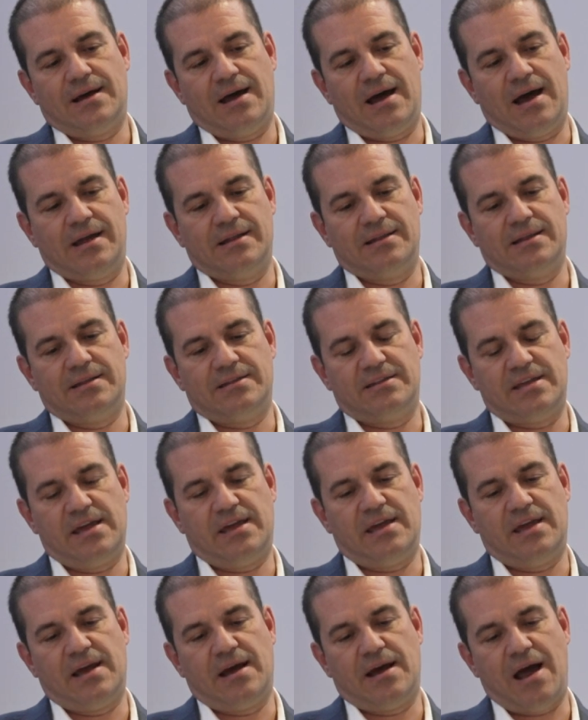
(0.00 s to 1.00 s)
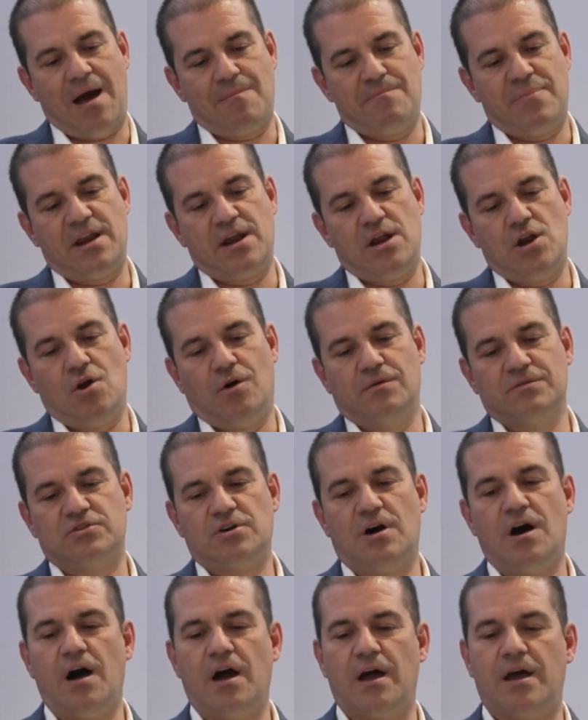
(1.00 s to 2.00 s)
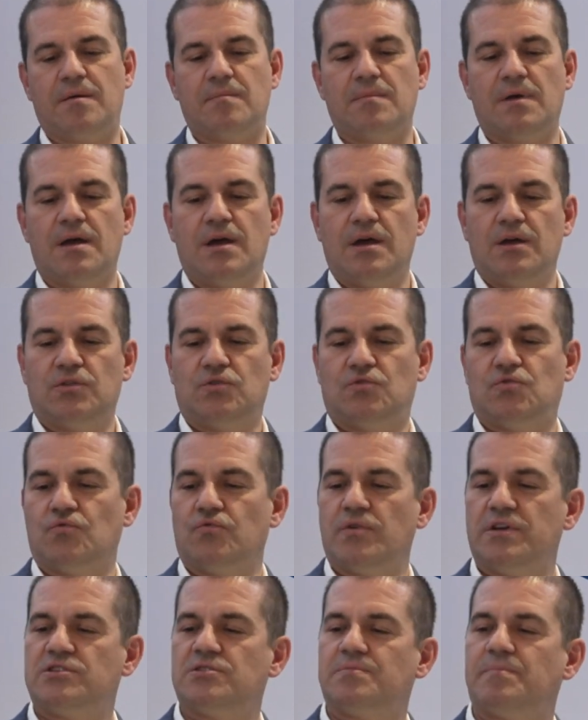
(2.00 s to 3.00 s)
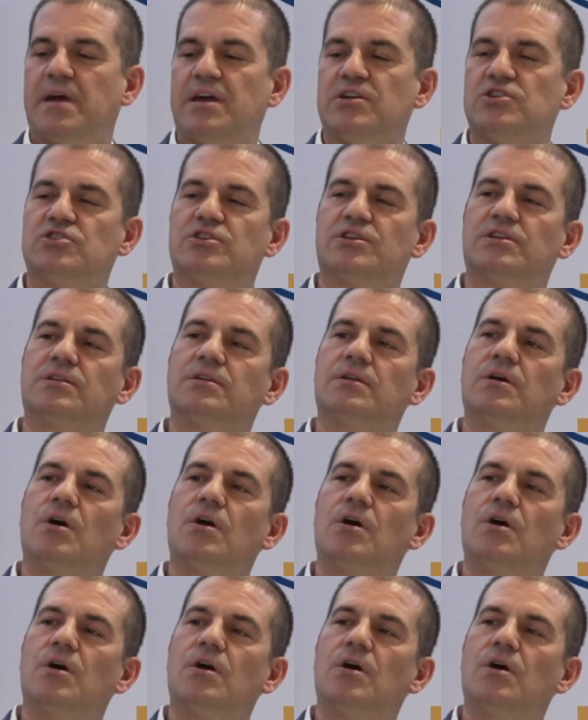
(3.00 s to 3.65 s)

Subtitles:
and taking a very long time to reach patient,